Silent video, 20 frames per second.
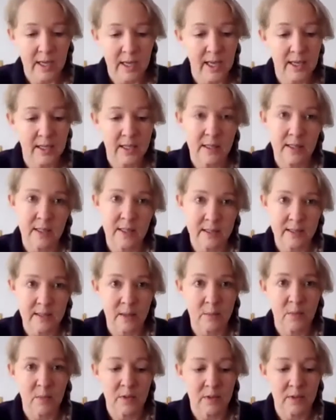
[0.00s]
And in the
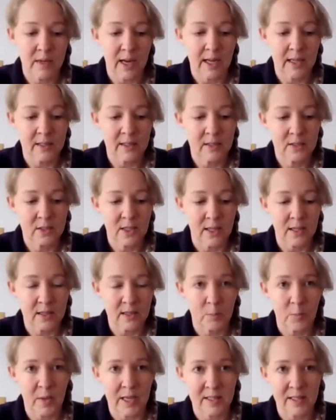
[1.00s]
summer, I check
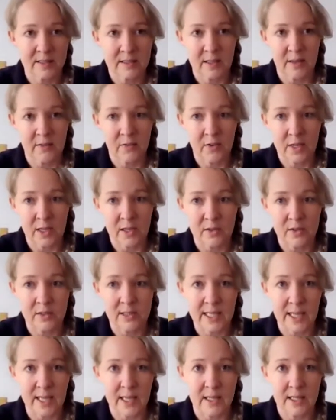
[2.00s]
the plants every other
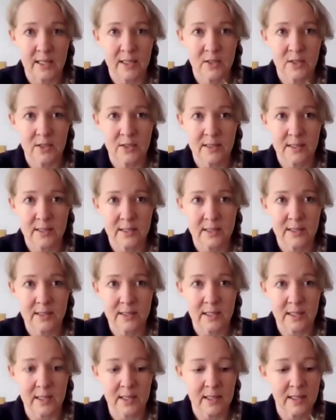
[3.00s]
day just to
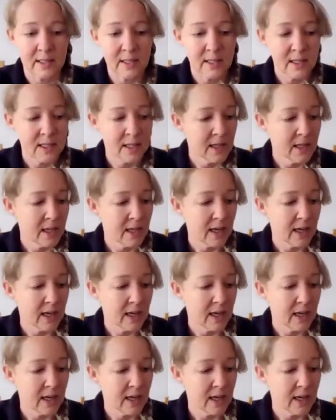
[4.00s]
see.